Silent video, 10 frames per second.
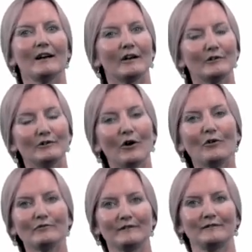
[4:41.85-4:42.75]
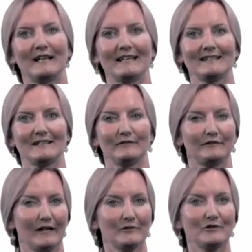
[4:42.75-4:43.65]
are not reflective
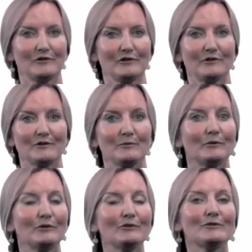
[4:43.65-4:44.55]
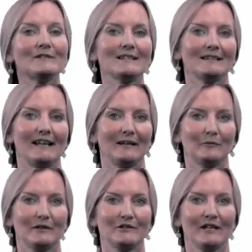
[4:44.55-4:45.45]
of how students will use the
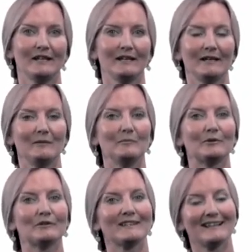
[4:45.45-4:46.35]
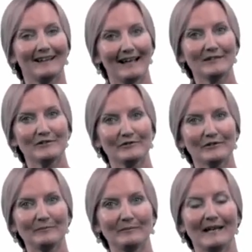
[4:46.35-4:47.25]
language in both the
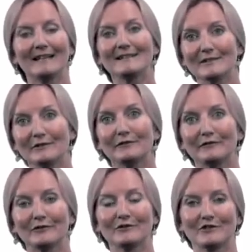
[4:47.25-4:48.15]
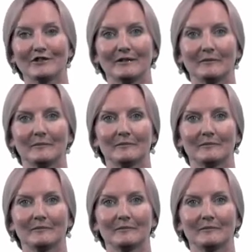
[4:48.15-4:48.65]
classroom and in their future.